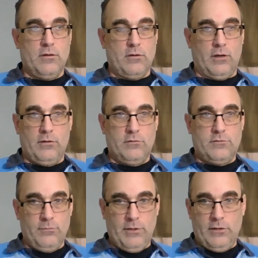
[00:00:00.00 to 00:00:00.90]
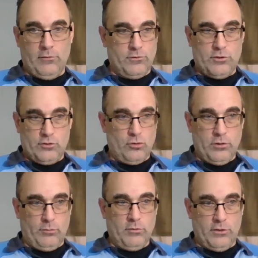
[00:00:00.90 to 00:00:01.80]
I, to me, there's, there's
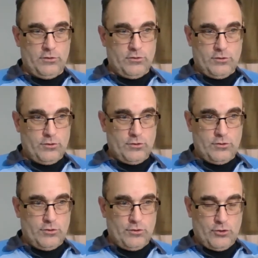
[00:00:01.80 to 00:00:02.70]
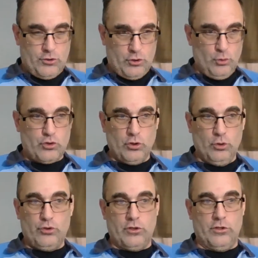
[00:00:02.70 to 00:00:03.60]
only really two
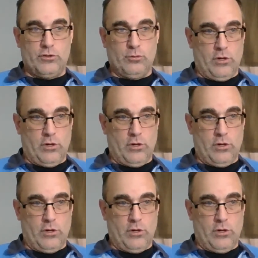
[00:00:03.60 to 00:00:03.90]
solutions to an